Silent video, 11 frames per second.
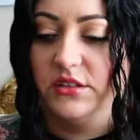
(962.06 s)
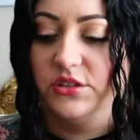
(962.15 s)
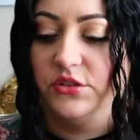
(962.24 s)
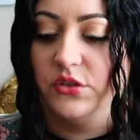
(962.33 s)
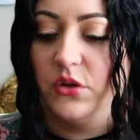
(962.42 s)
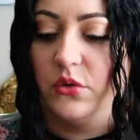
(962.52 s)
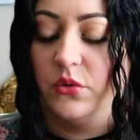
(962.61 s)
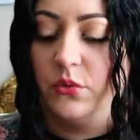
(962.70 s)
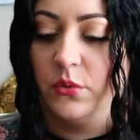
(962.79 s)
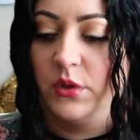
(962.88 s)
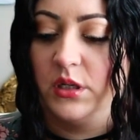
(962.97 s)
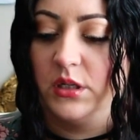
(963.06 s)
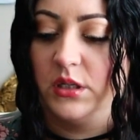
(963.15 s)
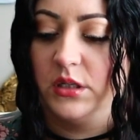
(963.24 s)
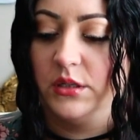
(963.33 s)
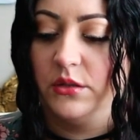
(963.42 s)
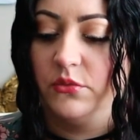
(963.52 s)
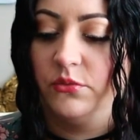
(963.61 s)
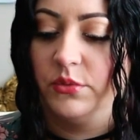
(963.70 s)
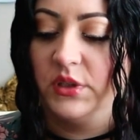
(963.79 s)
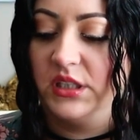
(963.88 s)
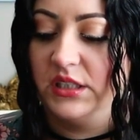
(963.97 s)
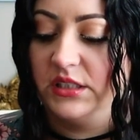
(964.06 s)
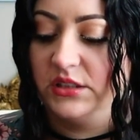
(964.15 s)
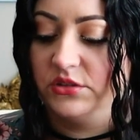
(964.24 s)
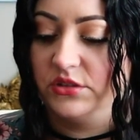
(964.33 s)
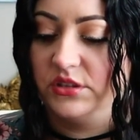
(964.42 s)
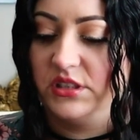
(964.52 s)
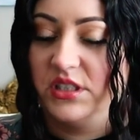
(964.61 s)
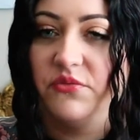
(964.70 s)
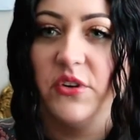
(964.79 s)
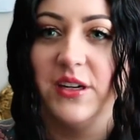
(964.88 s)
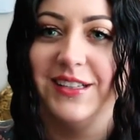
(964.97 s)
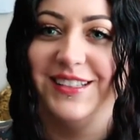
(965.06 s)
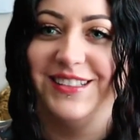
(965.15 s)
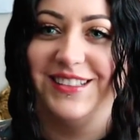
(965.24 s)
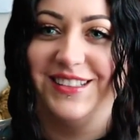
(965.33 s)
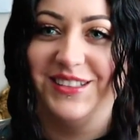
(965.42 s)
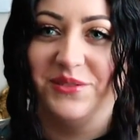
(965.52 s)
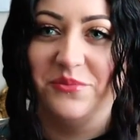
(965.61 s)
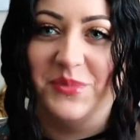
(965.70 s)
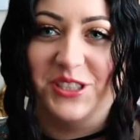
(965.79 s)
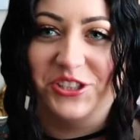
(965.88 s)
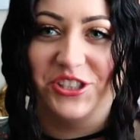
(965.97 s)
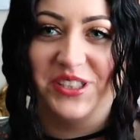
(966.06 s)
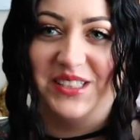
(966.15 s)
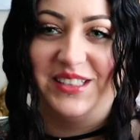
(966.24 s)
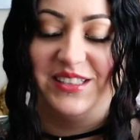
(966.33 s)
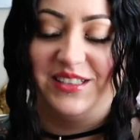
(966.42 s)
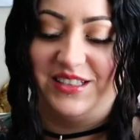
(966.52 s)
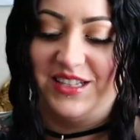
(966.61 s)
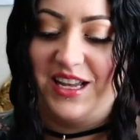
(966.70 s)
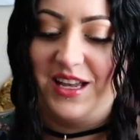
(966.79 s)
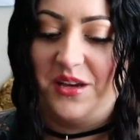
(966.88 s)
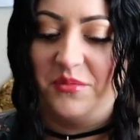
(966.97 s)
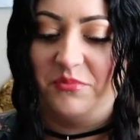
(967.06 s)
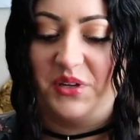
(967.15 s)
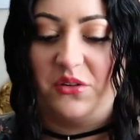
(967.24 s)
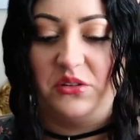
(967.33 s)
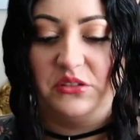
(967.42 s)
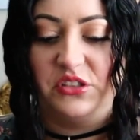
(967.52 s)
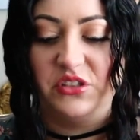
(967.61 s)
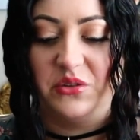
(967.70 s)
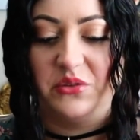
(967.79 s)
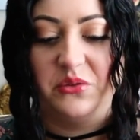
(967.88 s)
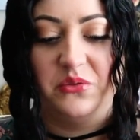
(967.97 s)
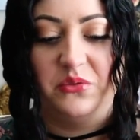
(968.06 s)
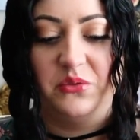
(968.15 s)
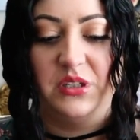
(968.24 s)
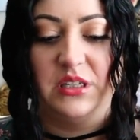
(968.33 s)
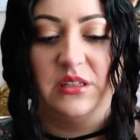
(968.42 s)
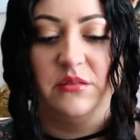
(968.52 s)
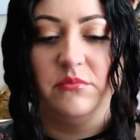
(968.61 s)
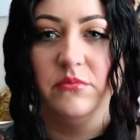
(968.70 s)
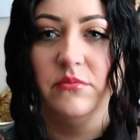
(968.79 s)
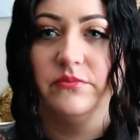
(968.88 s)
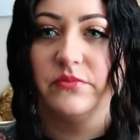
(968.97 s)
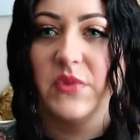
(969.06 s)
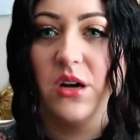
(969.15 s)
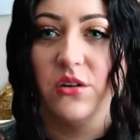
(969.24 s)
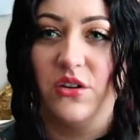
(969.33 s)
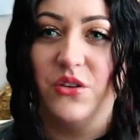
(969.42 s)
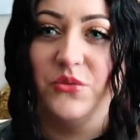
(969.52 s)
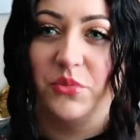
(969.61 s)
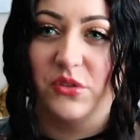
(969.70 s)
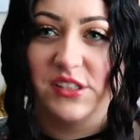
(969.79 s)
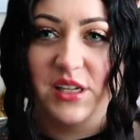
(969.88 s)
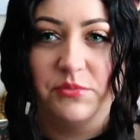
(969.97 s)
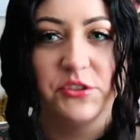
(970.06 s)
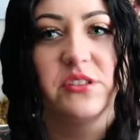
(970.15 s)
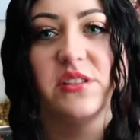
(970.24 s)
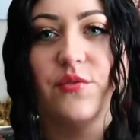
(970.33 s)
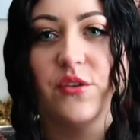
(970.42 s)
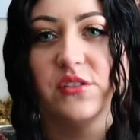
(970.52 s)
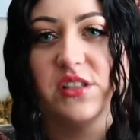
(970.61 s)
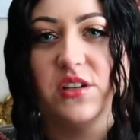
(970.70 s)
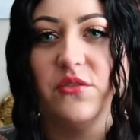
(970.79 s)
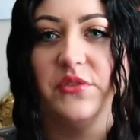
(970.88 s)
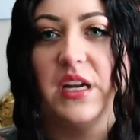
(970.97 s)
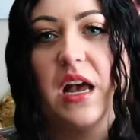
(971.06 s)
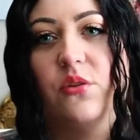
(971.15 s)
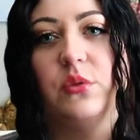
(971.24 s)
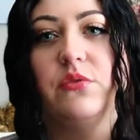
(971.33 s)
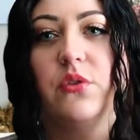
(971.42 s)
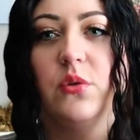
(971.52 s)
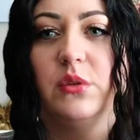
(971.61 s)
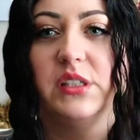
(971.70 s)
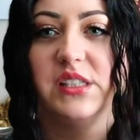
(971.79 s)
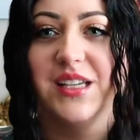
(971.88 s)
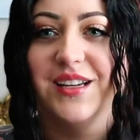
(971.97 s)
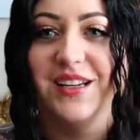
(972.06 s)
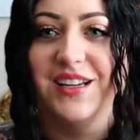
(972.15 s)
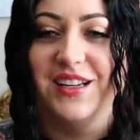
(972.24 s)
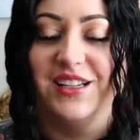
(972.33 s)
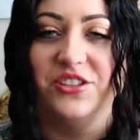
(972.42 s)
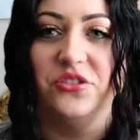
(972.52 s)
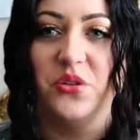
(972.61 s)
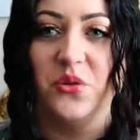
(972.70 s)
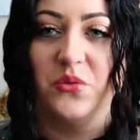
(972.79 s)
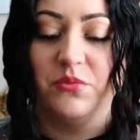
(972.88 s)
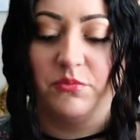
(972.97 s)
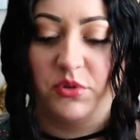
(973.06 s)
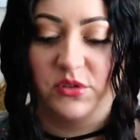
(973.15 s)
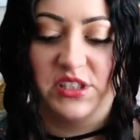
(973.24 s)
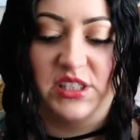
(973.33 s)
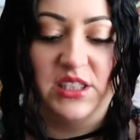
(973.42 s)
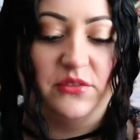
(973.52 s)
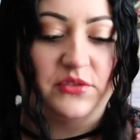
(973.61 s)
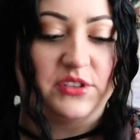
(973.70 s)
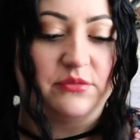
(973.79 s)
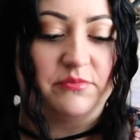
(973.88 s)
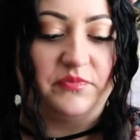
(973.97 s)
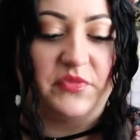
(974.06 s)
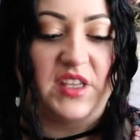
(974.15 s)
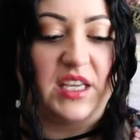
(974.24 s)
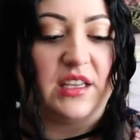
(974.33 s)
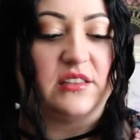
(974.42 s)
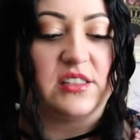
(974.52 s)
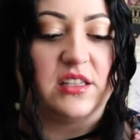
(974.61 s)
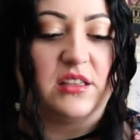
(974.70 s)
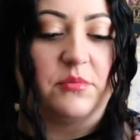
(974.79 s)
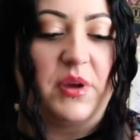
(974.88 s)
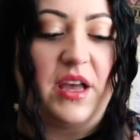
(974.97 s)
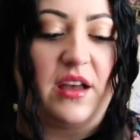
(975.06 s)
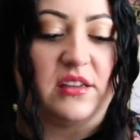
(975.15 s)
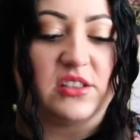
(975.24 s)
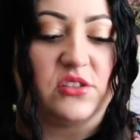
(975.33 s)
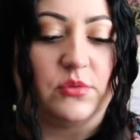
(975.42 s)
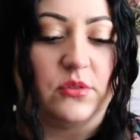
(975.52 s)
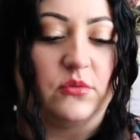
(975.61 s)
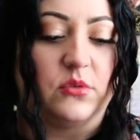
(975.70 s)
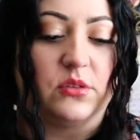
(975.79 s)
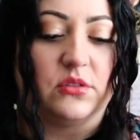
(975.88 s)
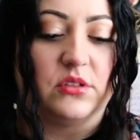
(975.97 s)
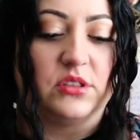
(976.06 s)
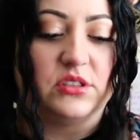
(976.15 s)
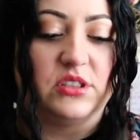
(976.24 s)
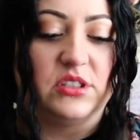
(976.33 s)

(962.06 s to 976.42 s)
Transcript: you know, really divine mission, but also our own perceptions of ourselves and how we've always, you know, perceived things in the past. We're